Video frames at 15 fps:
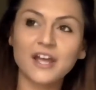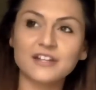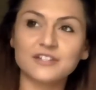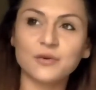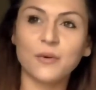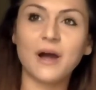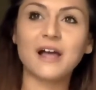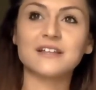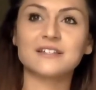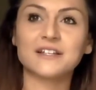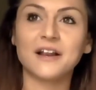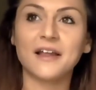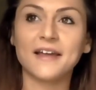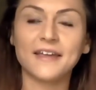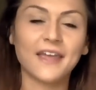to ask
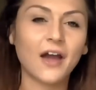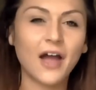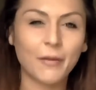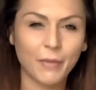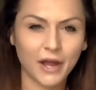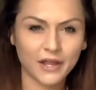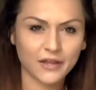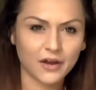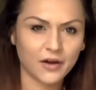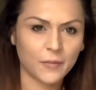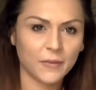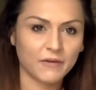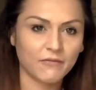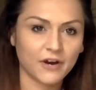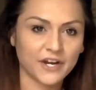like, am I gonna
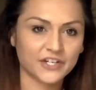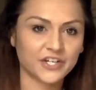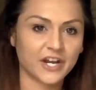be rich?